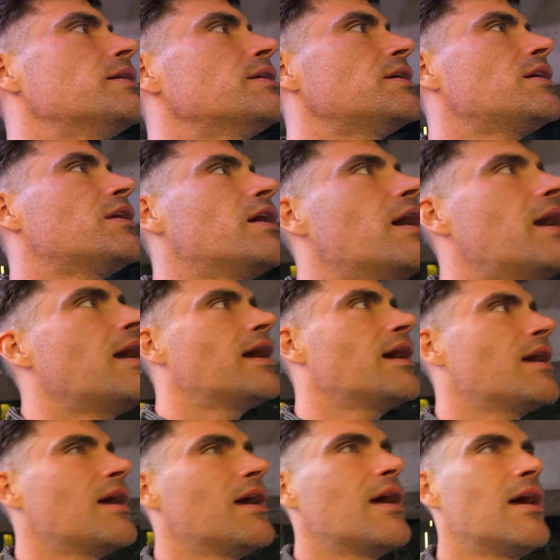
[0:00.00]
you know,
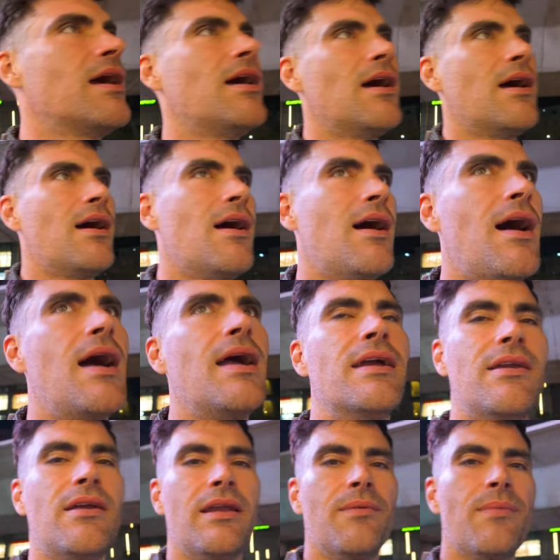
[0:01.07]
I
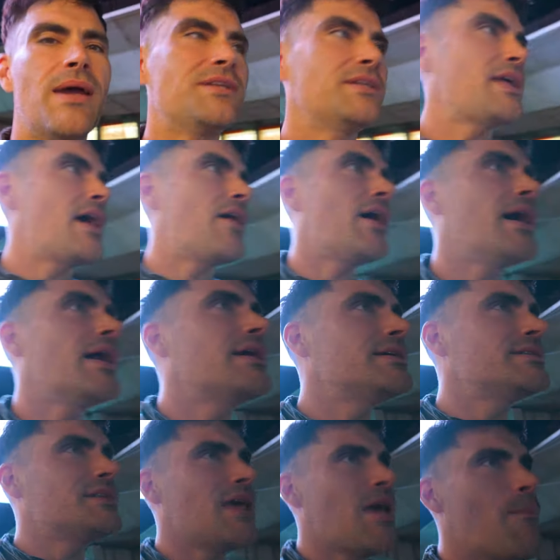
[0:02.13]
can only imagine how hard it
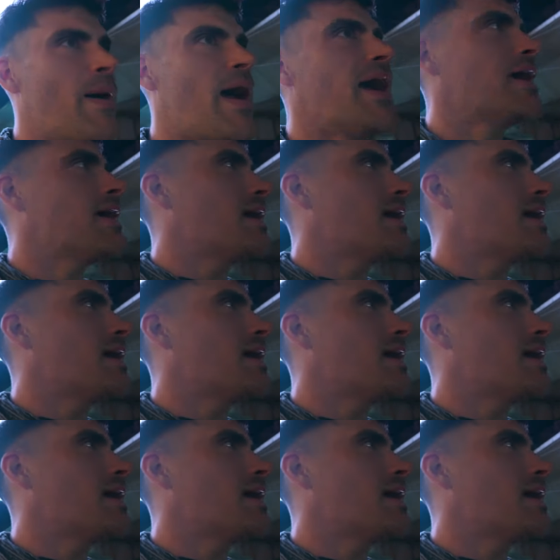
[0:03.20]
is to get back